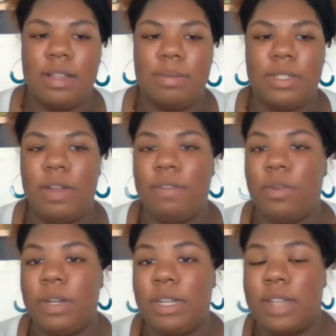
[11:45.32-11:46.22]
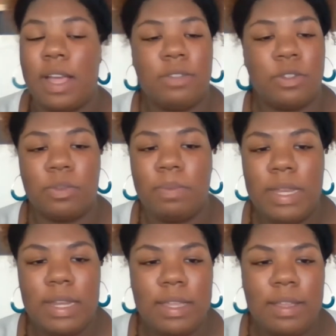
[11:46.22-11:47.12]
So everyone doesn't have social
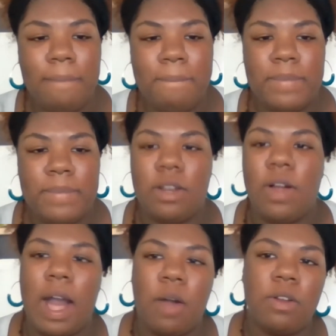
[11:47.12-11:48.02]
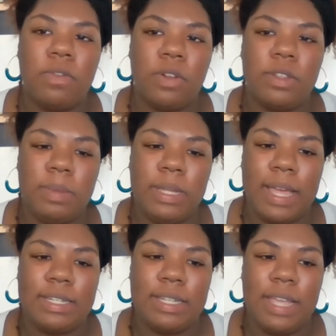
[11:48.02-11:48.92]
media. How are folks being
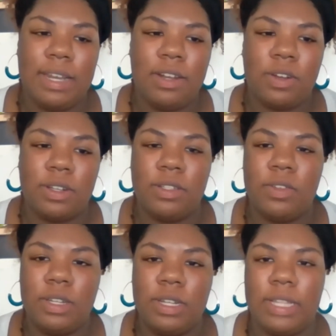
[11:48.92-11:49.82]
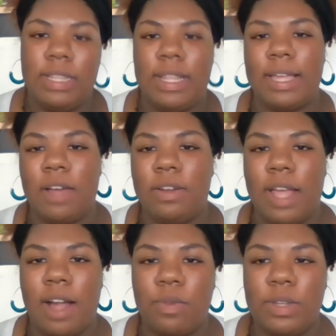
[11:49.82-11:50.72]
educated or included in that county
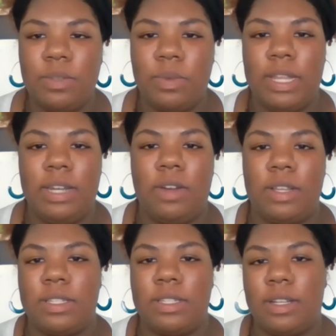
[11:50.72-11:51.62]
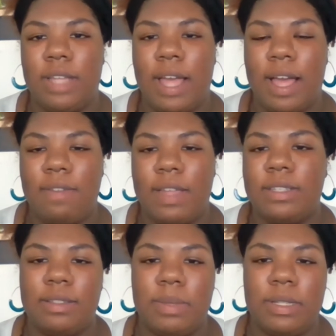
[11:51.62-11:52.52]
outreach when they don't necessarily have
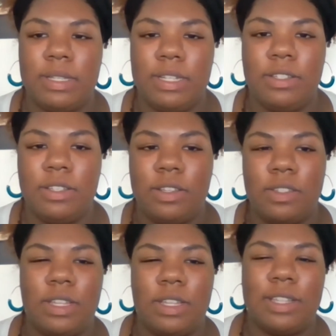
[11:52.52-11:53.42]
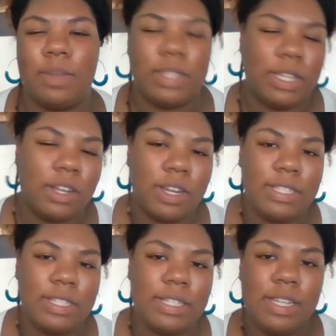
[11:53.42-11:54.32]
accessibility to those things that we think are
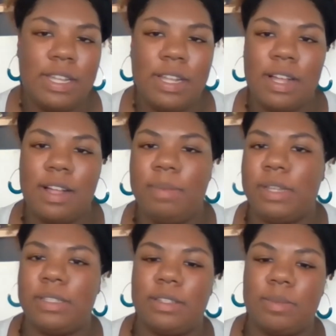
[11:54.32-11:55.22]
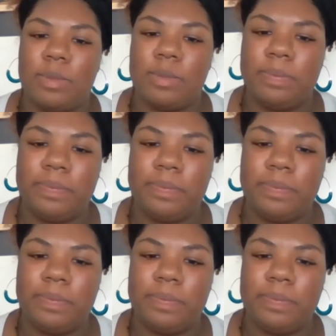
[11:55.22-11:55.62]
easy and accessible?